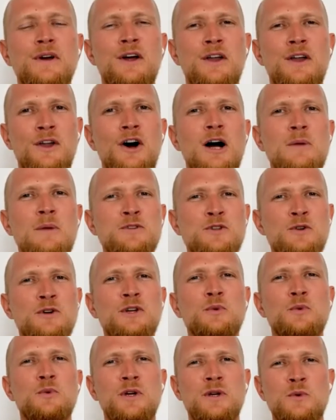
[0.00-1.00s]
No,
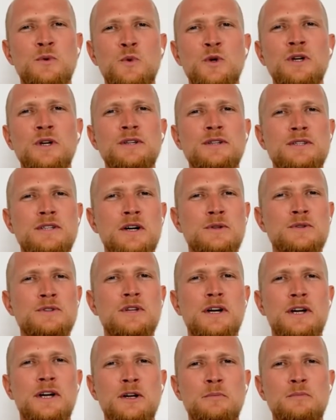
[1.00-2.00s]
absolutely. It really
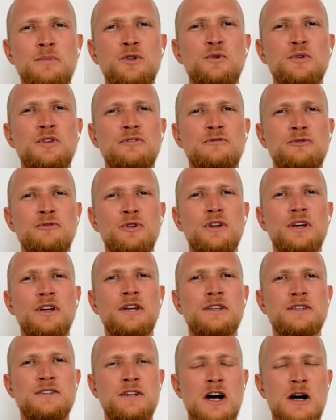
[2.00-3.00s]
sounds like a beautiful
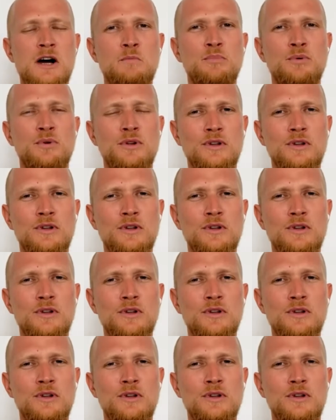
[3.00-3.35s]
example.